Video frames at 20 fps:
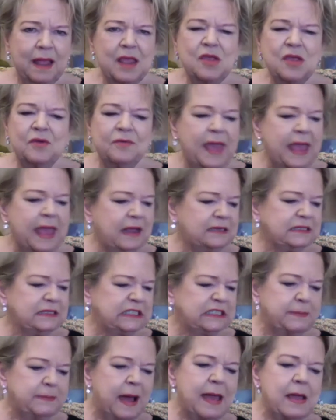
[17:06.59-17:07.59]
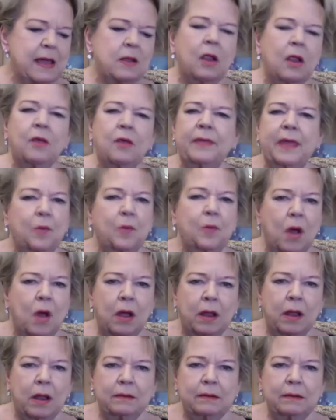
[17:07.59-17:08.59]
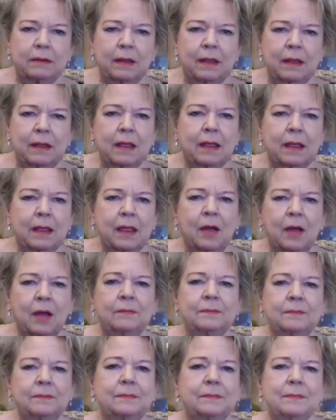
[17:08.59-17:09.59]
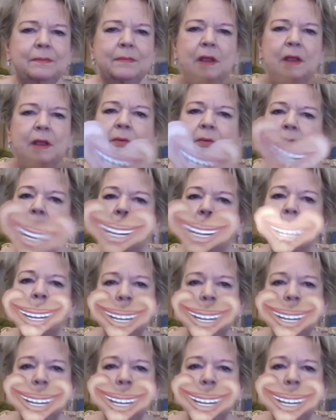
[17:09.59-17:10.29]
they can smile all they want. You know, here we go.